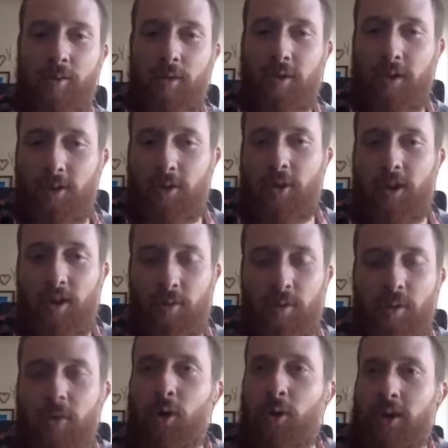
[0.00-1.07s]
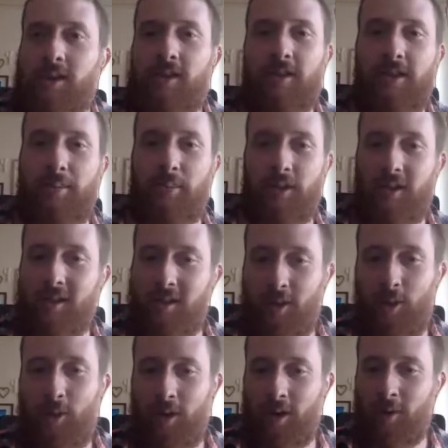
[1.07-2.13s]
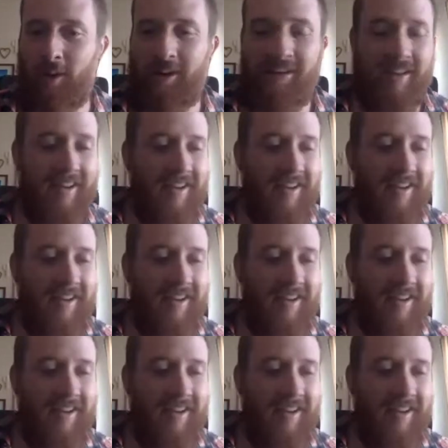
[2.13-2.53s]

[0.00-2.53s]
Well, then you're thinking, well, no, that's Clippy. That's annoying, right?